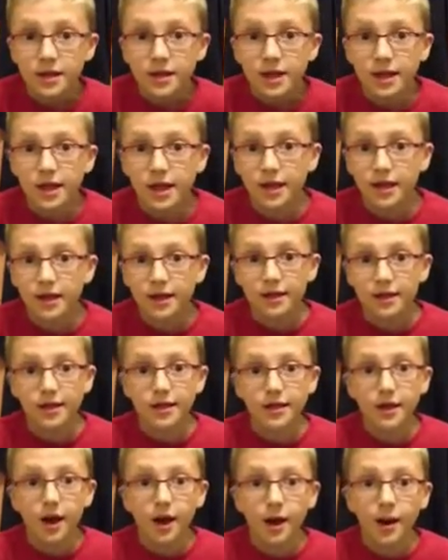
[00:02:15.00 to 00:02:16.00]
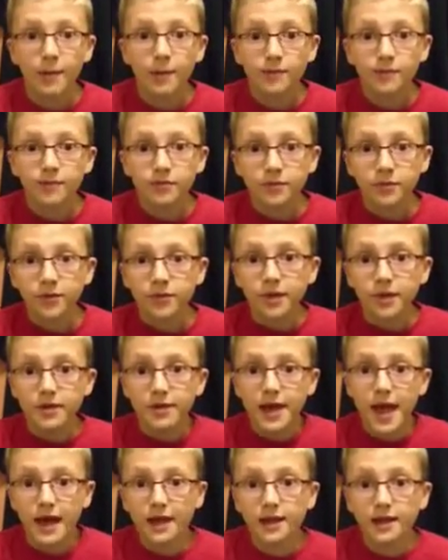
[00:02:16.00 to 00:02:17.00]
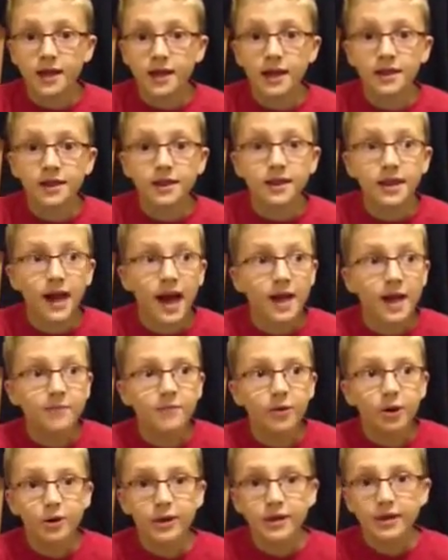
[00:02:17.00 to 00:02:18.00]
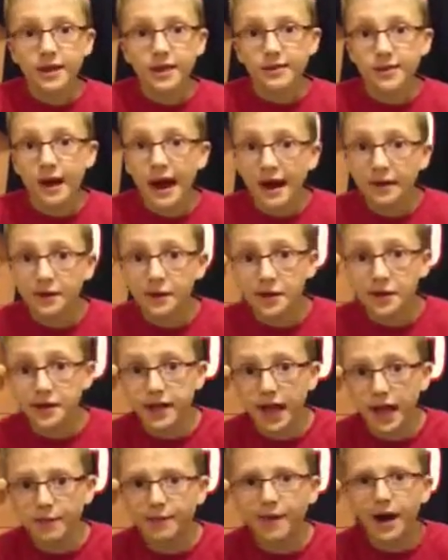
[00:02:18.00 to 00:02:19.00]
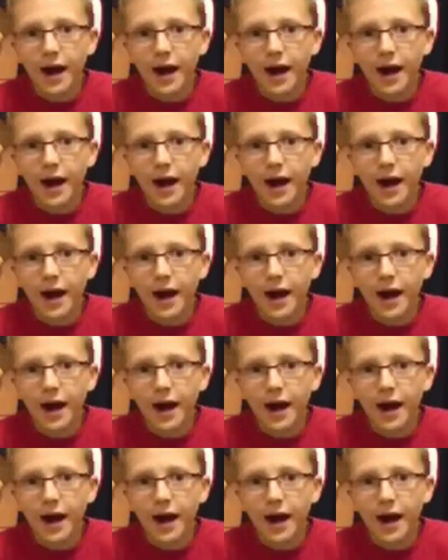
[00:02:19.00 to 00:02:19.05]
is um the Texans game versus the Titans game.